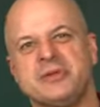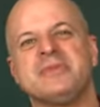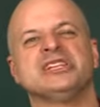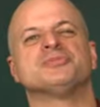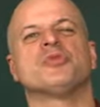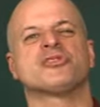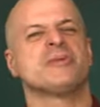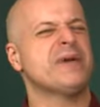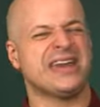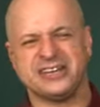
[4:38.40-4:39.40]
It means more
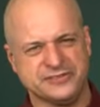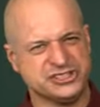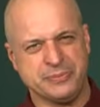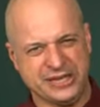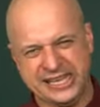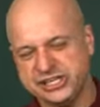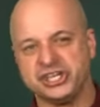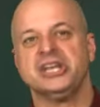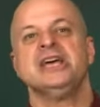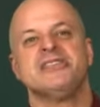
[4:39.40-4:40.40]
repetitive
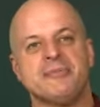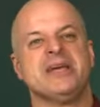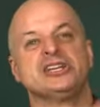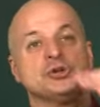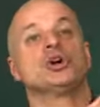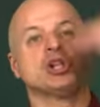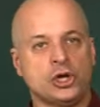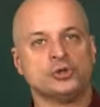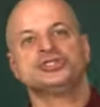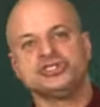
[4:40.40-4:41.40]
stimulation that makes you
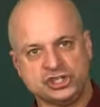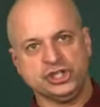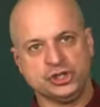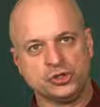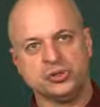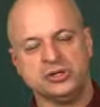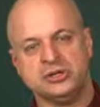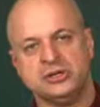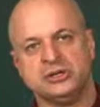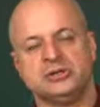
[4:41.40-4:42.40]
close to
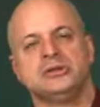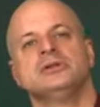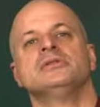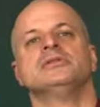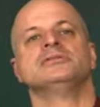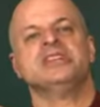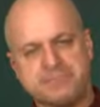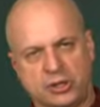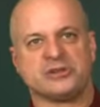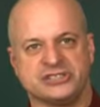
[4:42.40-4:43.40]

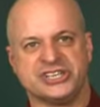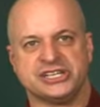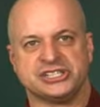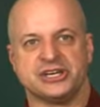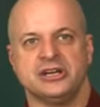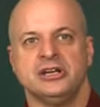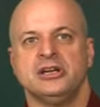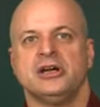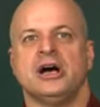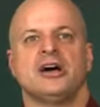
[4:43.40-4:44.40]
depolarization.
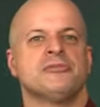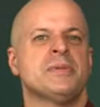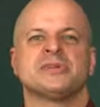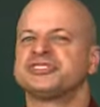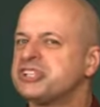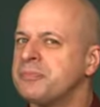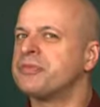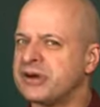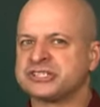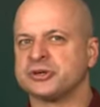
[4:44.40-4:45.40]
Remember
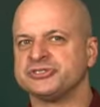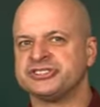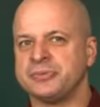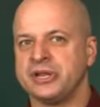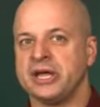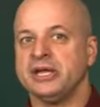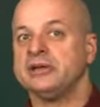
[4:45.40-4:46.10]
subthreshold stimuli?